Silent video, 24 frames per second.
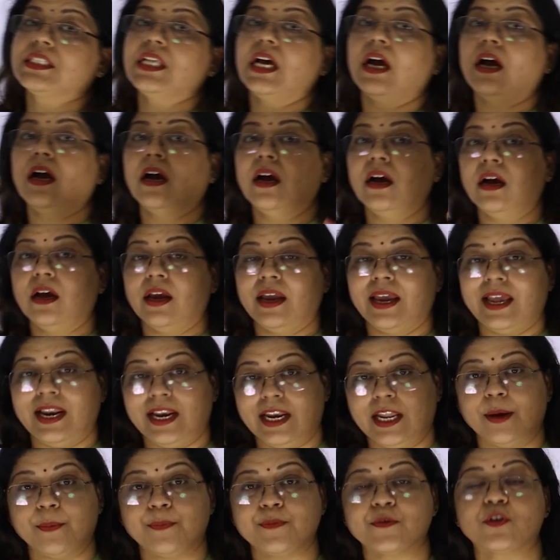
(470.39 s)
the
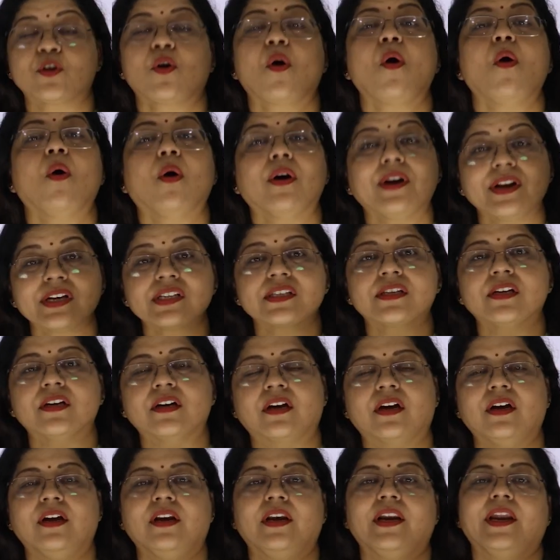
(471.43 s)
ellipse or a
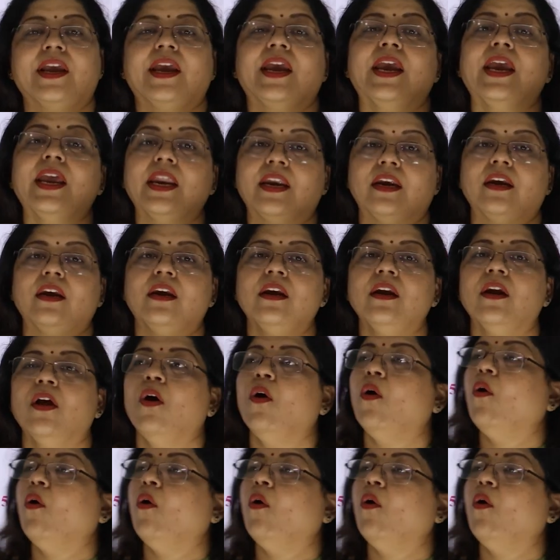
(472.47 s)
circle in